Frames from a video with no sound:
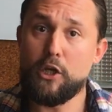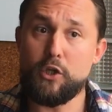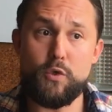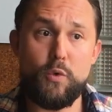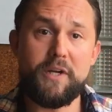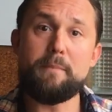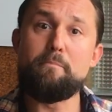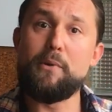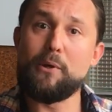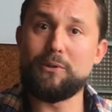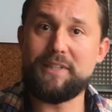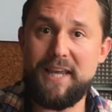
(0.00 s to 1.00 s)
you can
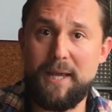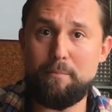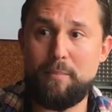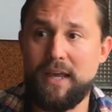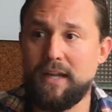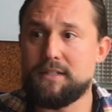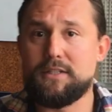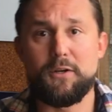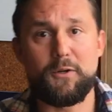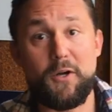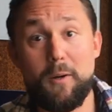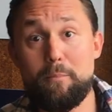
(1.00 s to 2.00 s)
build campaigns that are
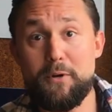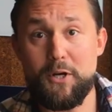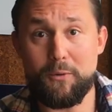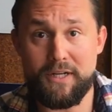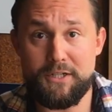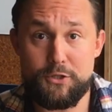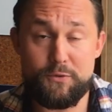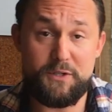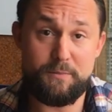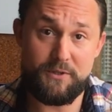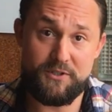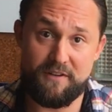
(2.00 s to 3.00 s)
company or industry
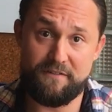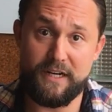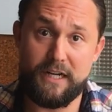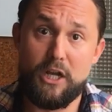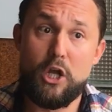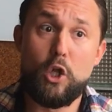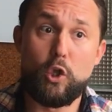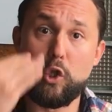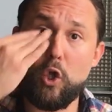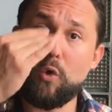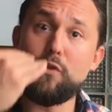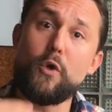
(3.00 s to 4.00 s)
specific,
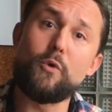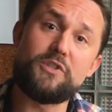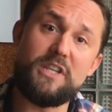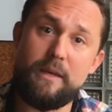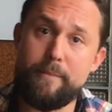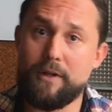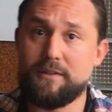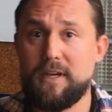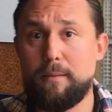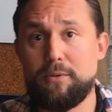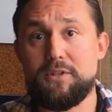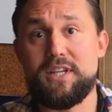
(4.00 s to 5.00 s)
load those email
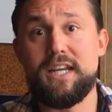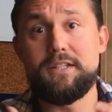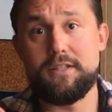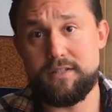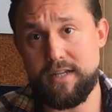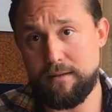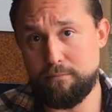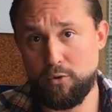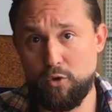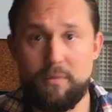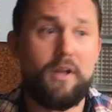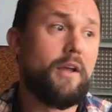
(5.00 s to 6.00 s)
templates into
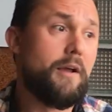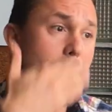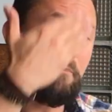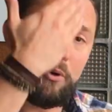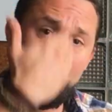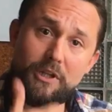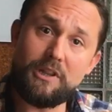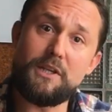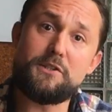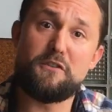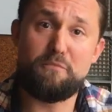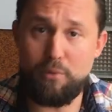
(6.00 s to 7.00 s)
SendBloom, pull a
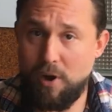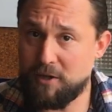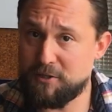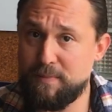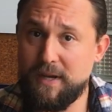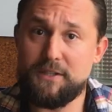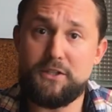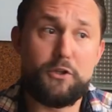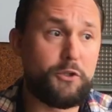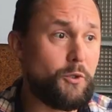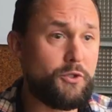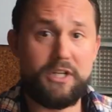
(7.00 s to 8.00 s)
list of prospects either
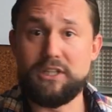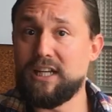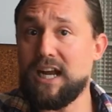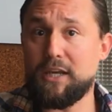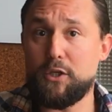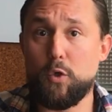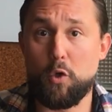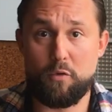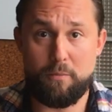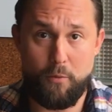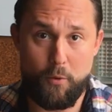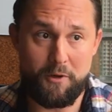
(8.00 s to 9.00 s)
using LeadIQ or
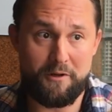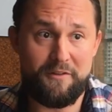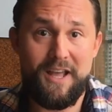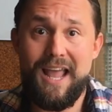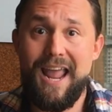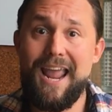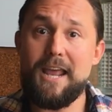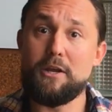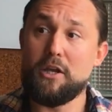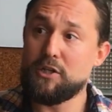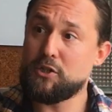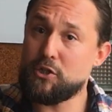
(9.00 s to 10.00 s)
Rapportive,
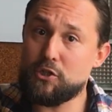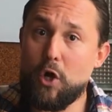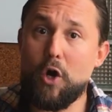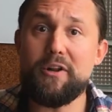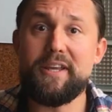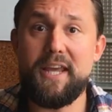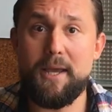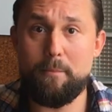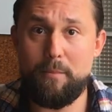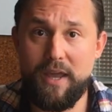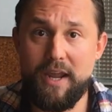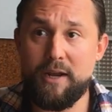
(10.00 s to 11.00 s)
and start a
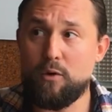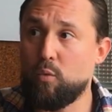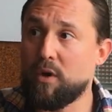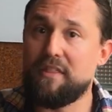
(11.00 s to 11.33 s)
campaign where